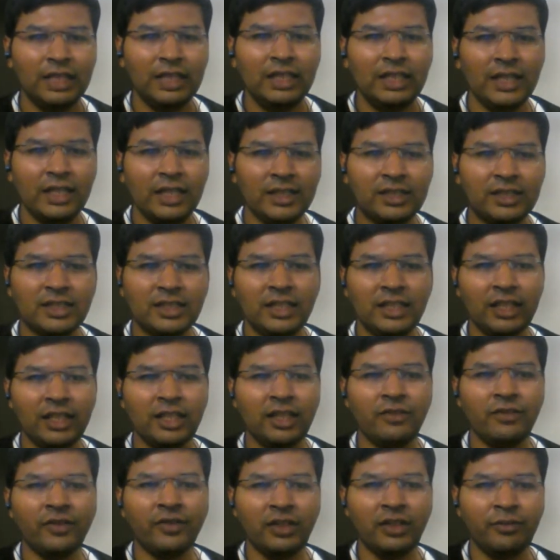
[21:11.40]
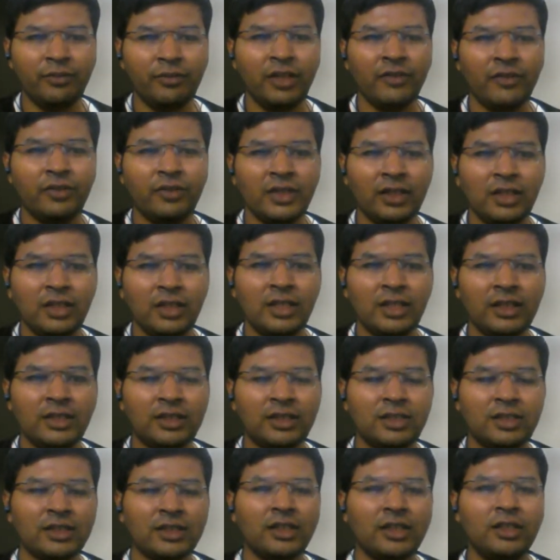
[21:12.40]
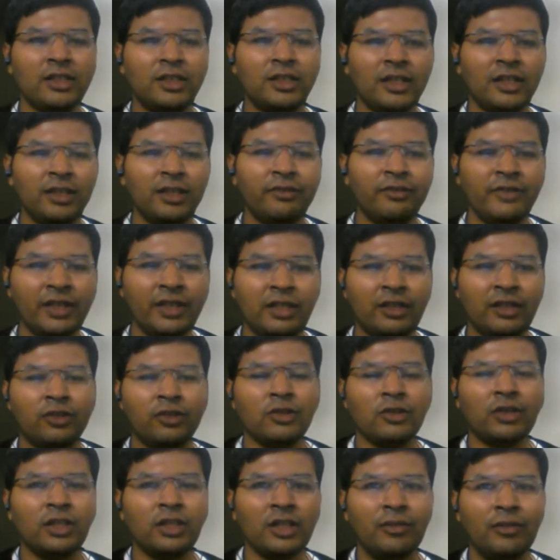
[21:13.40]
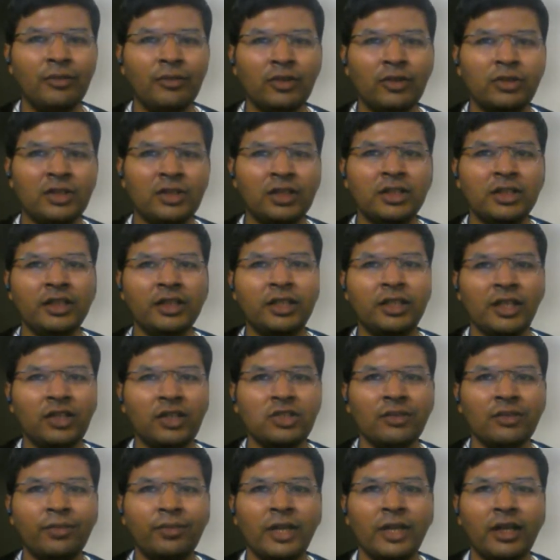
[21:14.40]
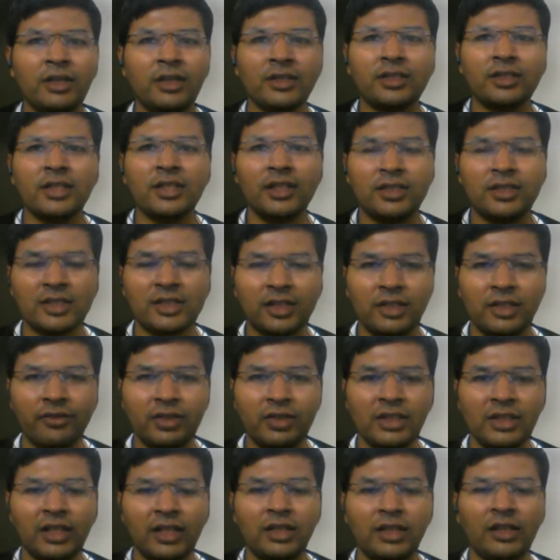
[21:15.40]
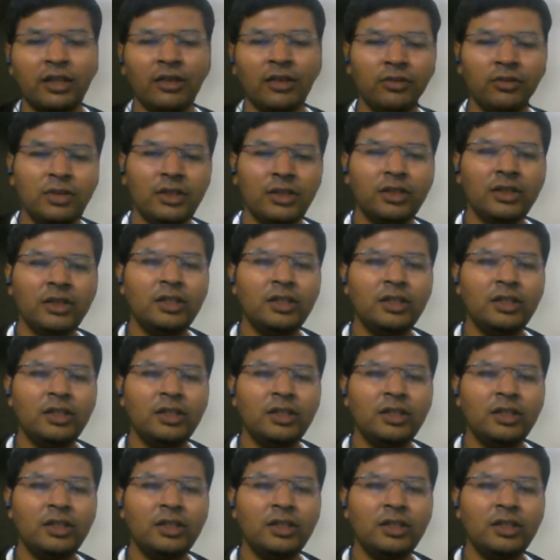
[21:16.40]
Let's take it one by one. Let's currently we are talking about the integration patterns. Let's cover that out.